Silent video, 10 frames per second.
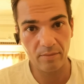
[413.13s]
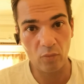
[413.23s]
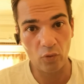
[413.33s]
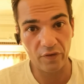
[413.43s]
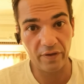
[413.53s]

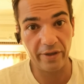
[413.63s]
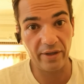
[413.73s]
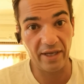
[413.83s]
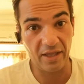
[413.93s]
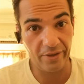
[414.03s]
Mostly
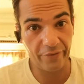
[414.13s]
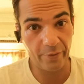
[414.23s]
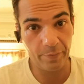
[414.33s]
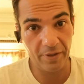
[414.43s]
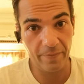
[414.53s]
elderly
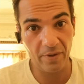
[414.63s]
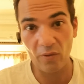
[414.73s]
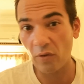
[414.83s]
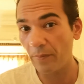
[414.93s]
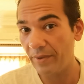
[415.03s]
people
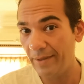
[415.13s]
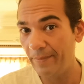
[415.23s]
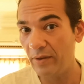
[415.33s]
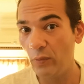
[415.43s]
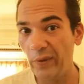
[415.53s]
or
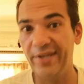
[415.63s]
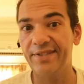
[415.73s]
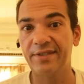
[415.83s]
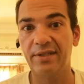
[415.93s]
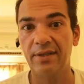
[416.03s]
people
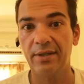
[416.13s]
with